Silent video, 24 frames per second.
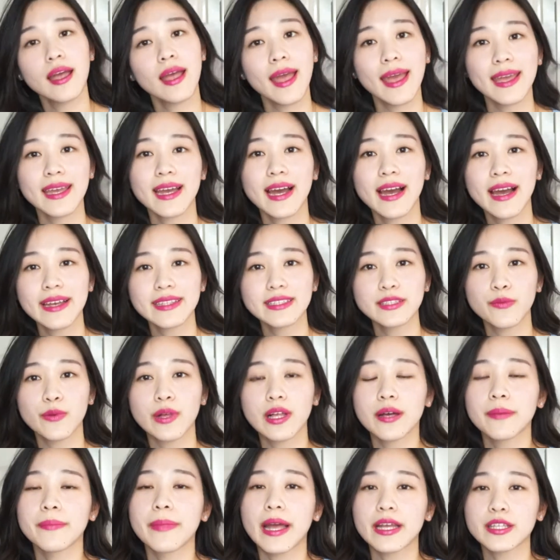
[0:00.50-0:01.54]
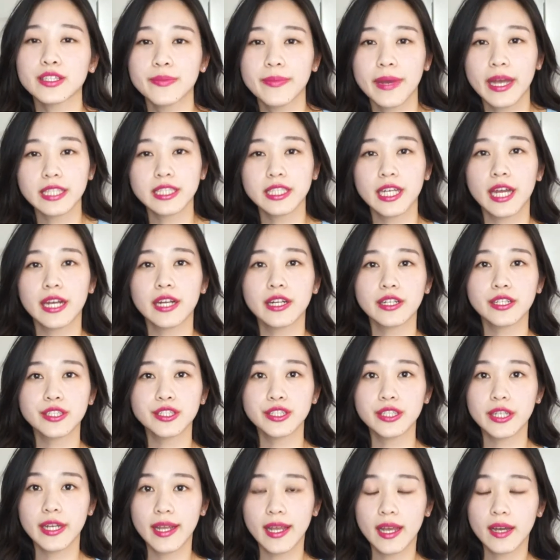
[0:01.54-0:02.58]
Hey guys, welcome back to my channel.
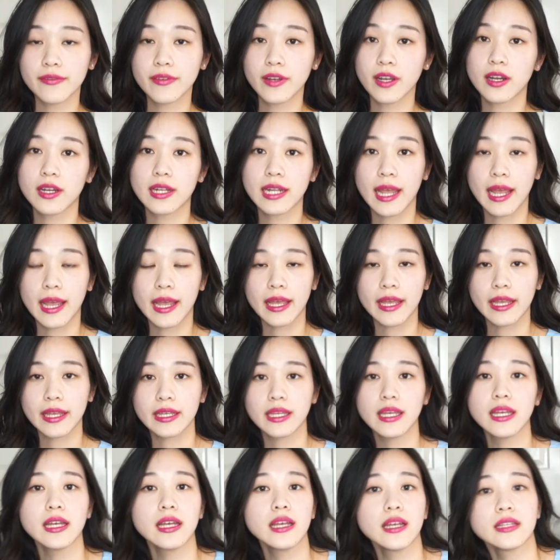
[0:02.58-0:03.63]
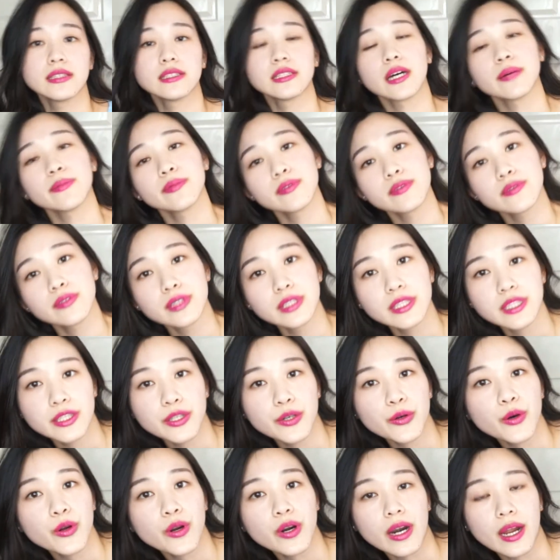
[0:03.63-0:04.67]
Today I've got a double
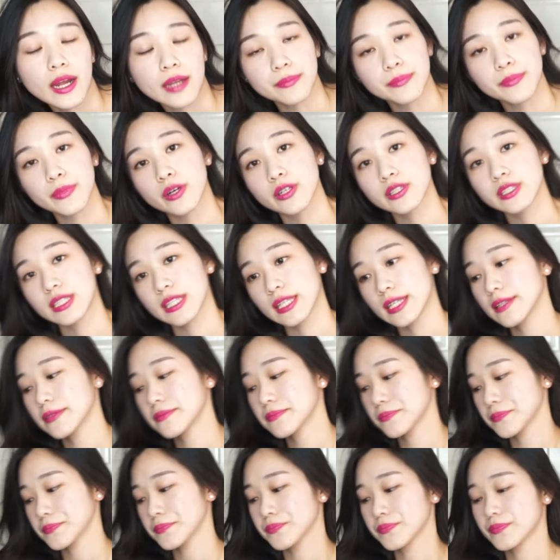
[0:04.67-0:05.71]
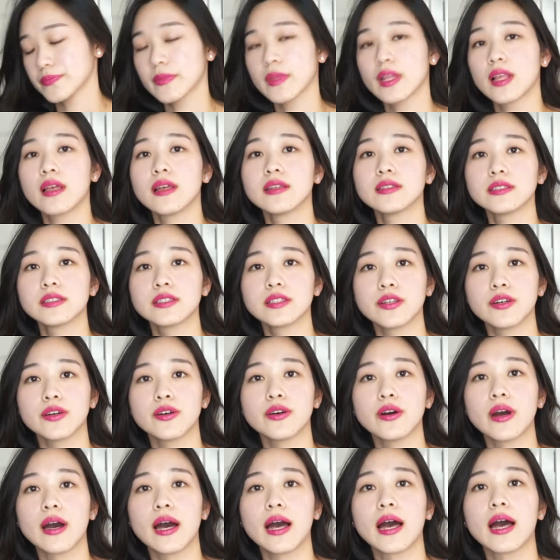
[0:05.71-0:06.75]
Dior unboxing.
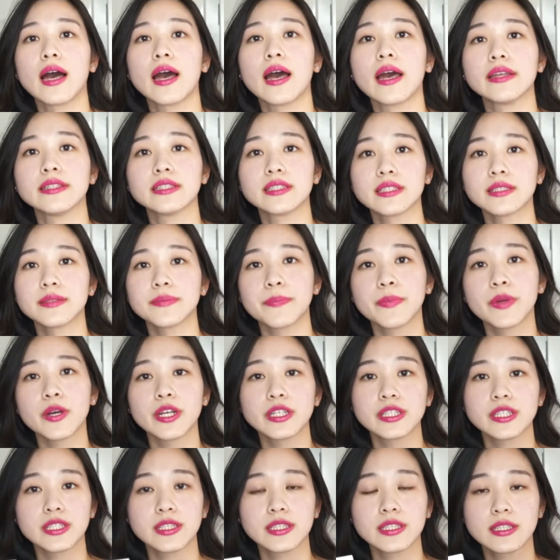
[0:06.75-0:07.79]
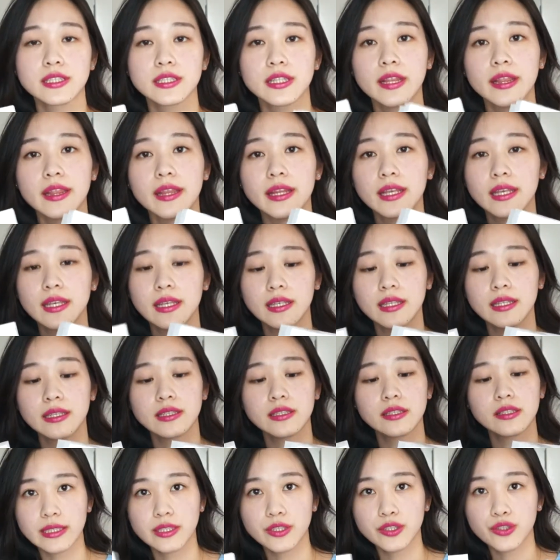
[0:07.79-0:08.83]
So I just purchased
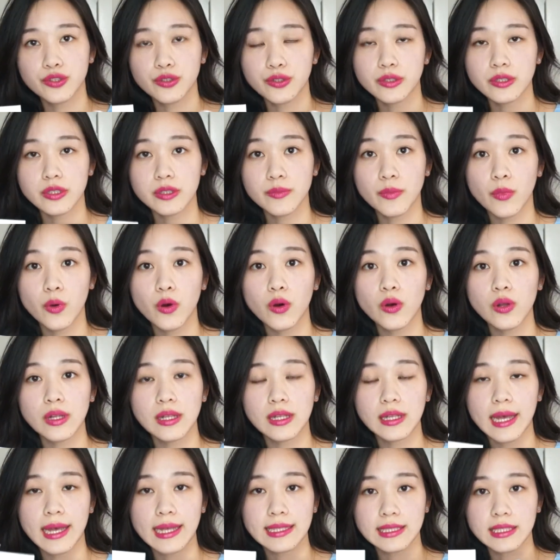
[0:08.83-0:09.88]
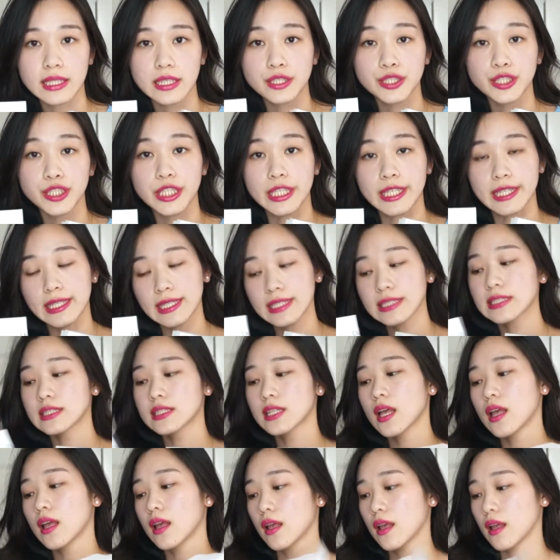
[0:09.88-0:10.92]
these two small SLGs.
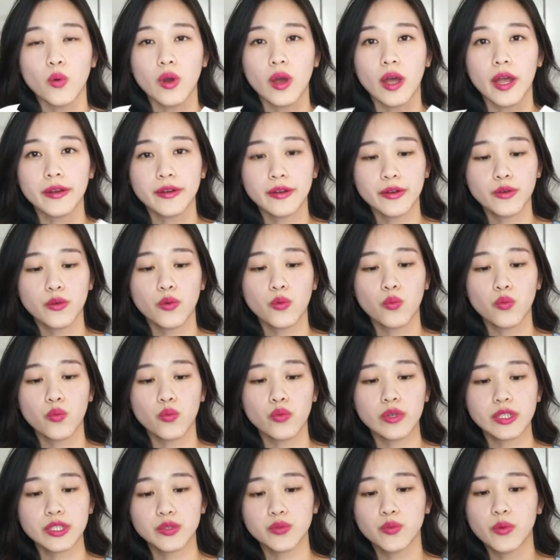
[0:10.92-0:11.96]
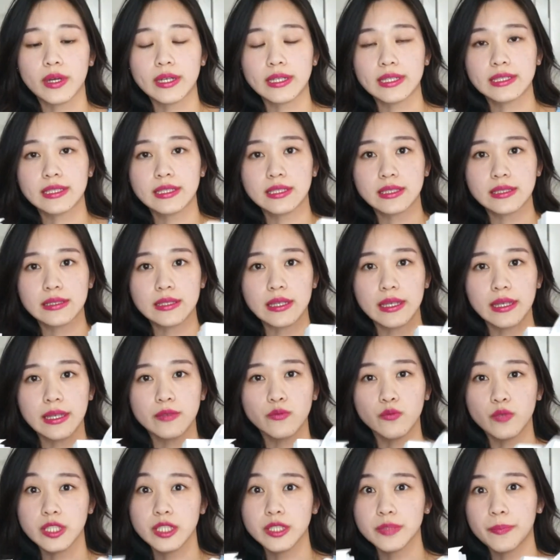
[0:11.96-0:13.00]
I don't know which one is
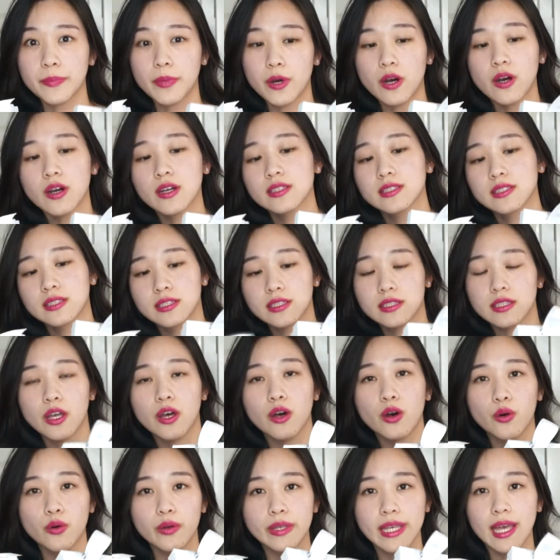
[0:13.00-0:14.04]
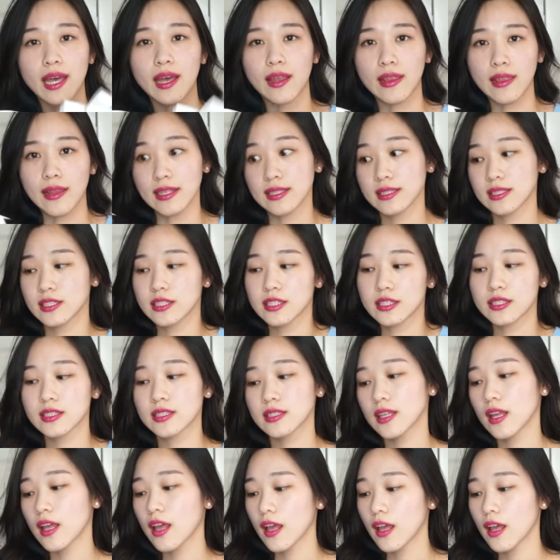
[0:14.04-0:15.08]
in which box, so yeah, let's
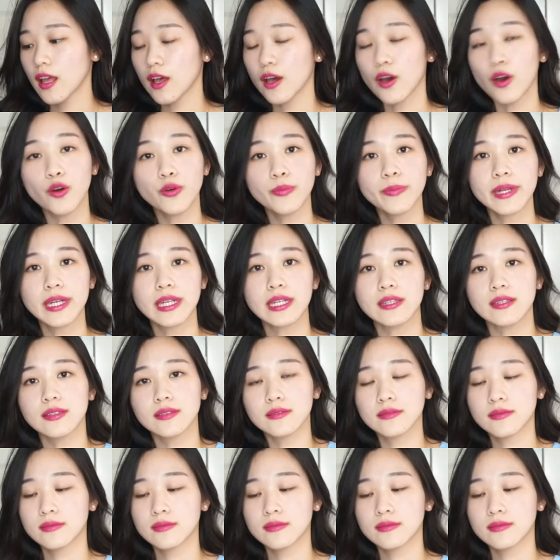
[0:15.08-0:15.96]
just open it.